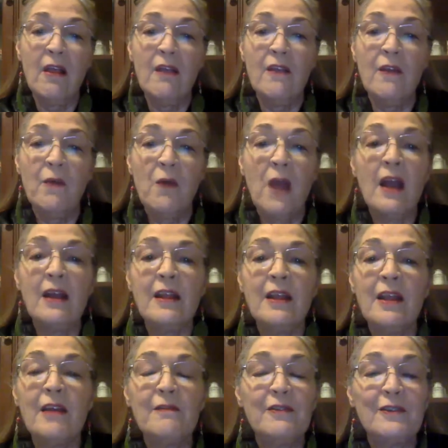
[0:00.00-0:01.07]
the
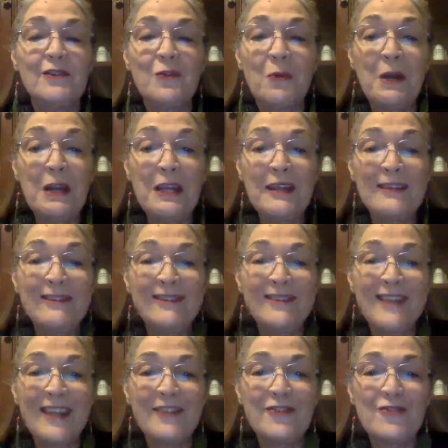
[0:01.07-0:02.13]
writing of the 20th
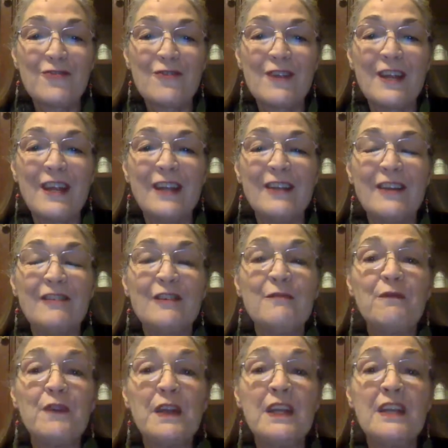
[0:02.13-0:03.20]
century,
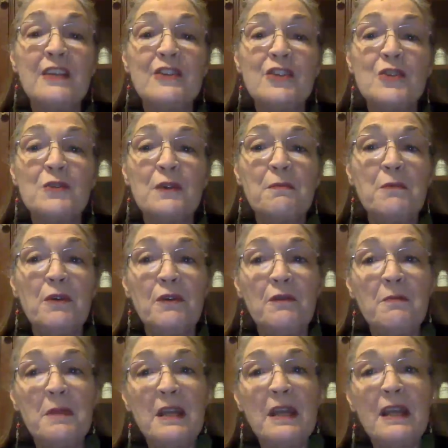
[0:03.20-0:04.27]
doesn't fit into a
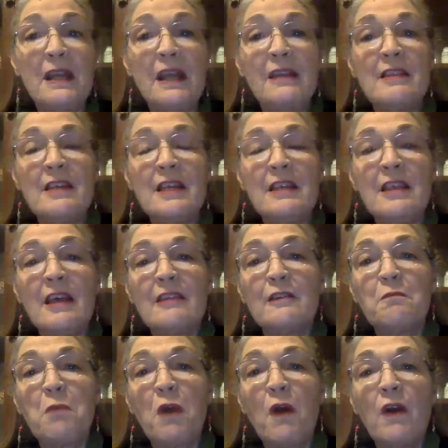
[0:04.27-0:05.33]
movement, and I think that's
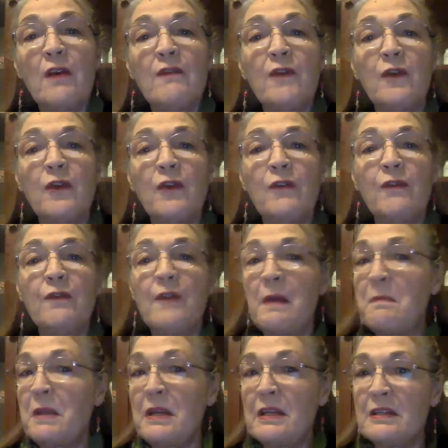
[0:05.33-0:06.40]
part of her
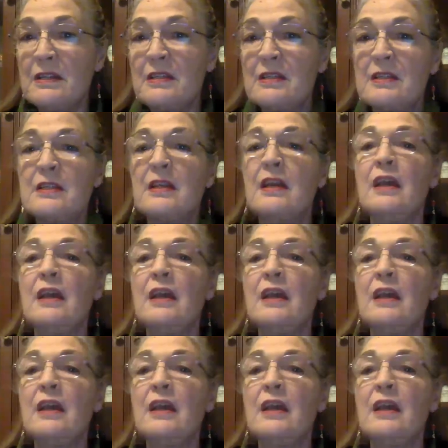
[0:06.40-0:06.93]
feminist